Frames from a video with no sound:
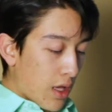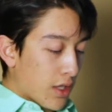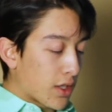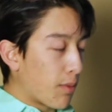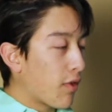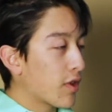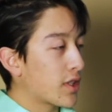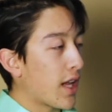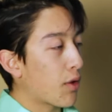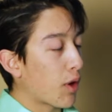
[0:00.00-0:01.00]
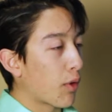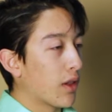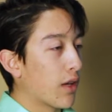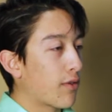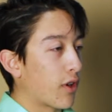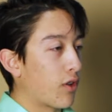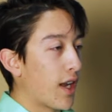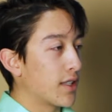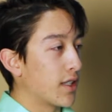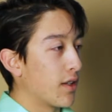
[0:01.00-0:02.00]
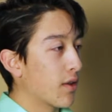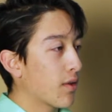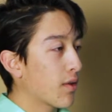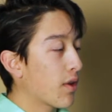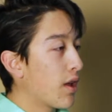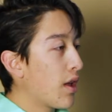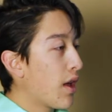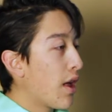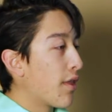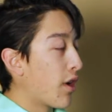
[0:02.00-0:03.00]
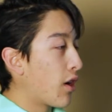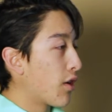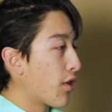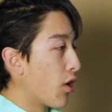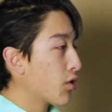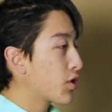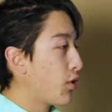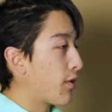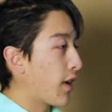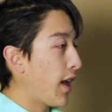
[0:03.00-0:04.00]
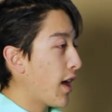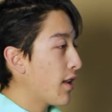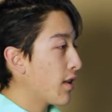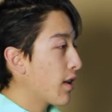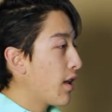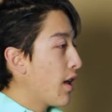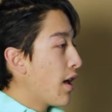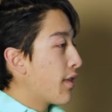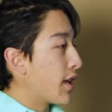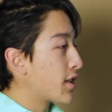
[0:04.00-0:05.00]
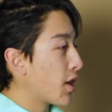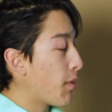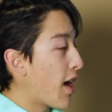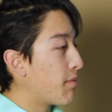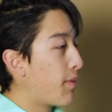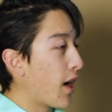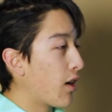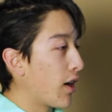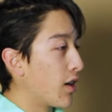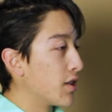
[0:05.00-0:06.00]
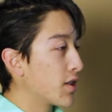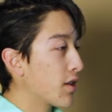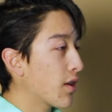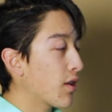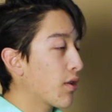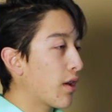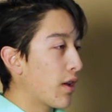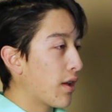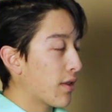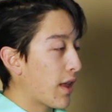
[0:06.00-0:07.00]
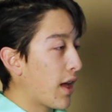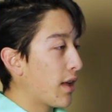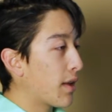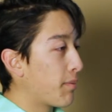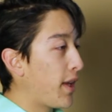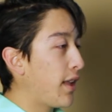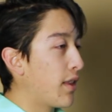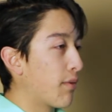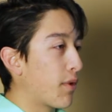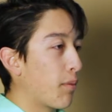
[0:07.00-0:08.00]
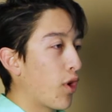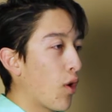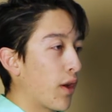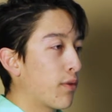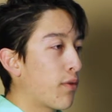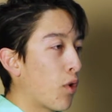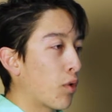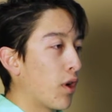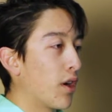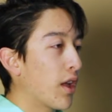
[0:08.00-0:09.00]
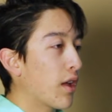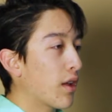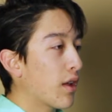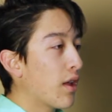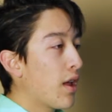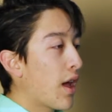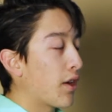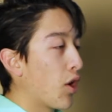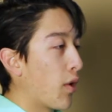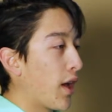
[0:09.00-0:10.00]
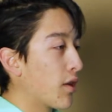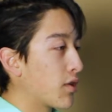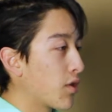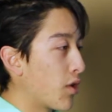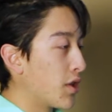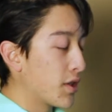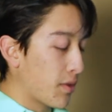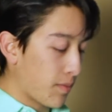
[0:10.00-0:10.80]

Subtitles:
Some of us take where we live for granted. There are those who forget that some have barriers that impede them from going forward and going outdoors.